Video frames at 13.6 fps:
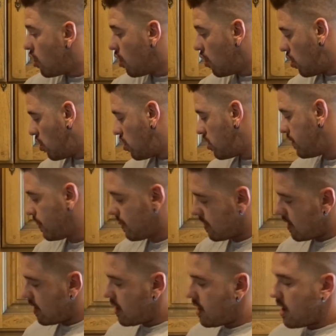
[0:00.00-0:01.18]
Or
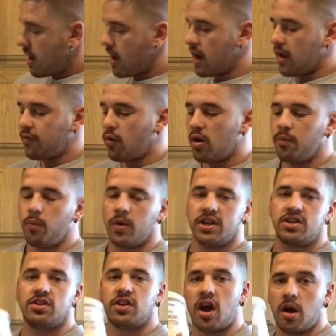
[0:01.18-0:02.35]
another one,
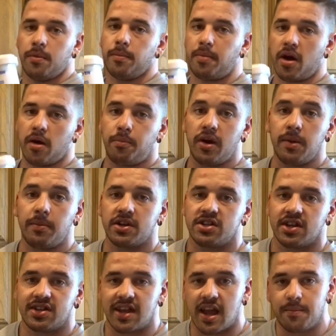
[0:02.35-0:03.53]
which is almond butter. Pretty much the
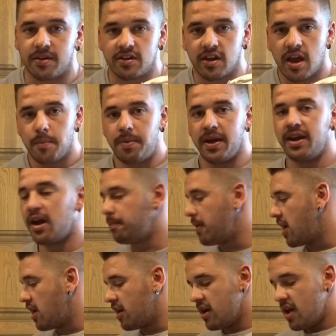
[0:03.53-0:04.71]
same as peanut
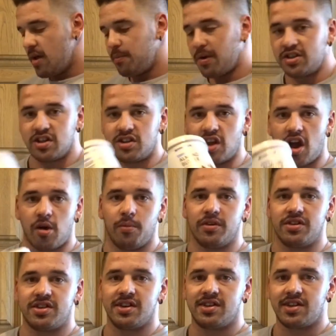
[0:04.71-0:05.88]
butter, but it's just
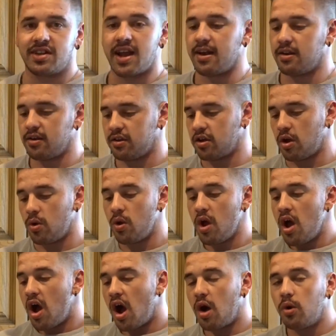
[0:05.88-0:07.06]
almonds instead. So
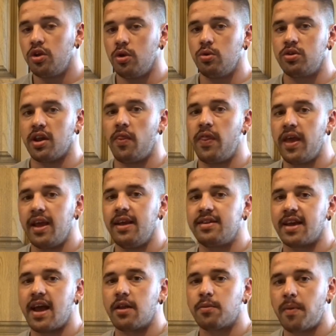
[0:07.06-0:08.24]
I'll use these
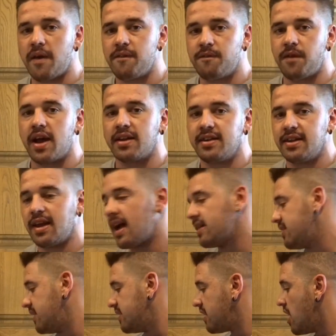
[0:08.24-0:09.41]
as my fatty
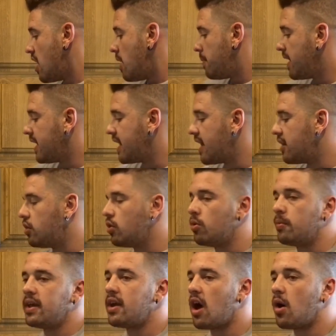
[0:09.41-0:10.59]
acids. But again,
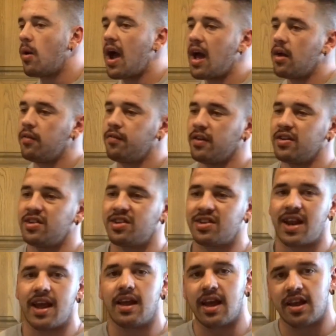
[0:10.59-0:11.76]
normally I'll have
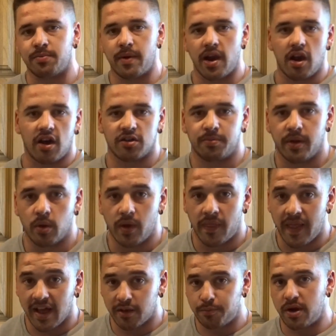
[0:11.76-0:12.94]
steak my last meal, and
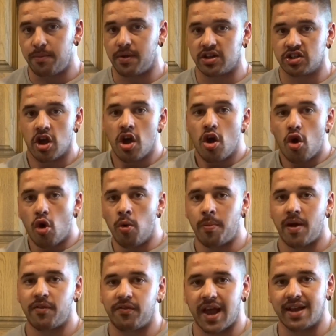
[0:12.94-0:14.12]
that's pretty much all
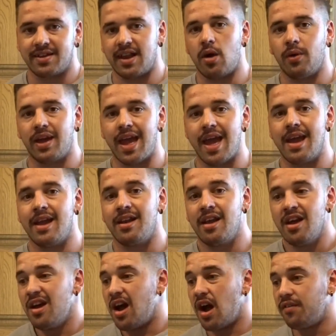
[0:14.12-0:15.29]
my fats that I'll get in.
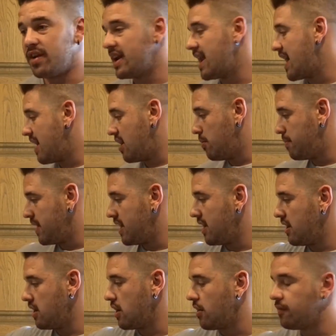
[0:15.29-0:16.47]
Other than that, it'll be,
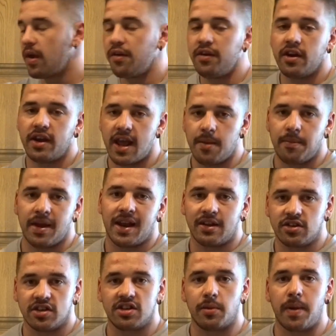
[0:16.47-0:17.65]
you know, a variety of them. And it
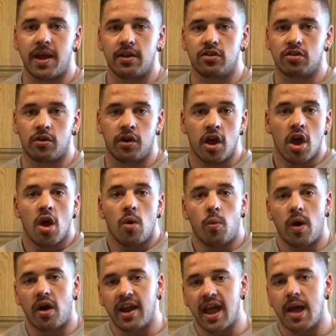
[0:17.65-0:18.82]
just depends on
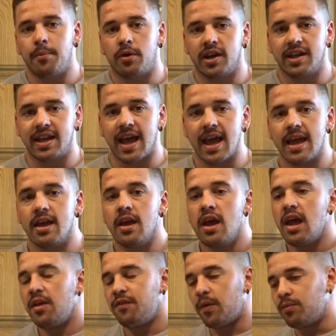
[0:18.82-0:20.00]
where I am on the day.
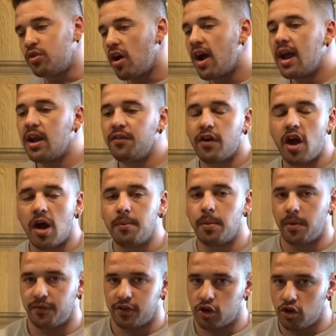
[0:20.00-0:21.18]
If I'm tired, if I can't be
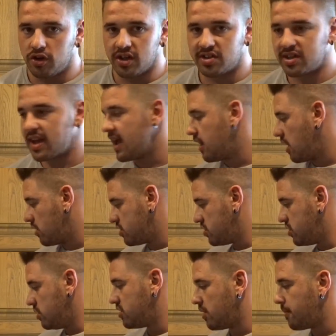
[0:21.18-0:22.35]
bothered to cook a steak, I'll just
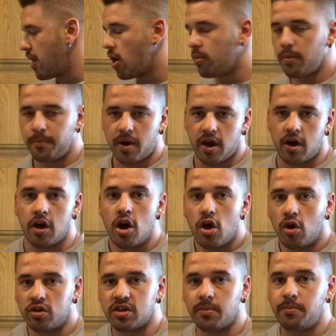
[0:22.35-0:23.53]
use some almond butter
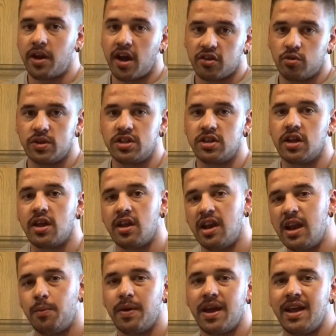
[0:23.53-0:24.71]
or some nuts, which is a
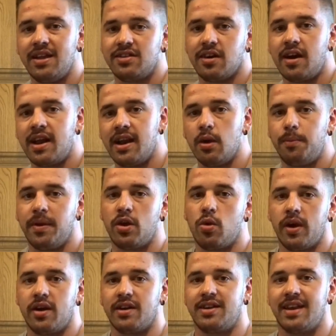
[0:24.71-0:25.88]
little bit easier and a little bit
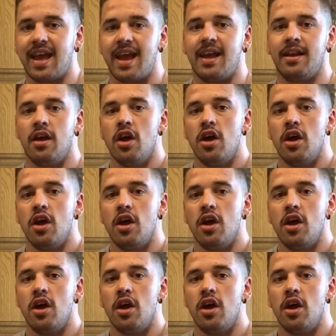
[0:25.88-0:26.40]
quicker to get in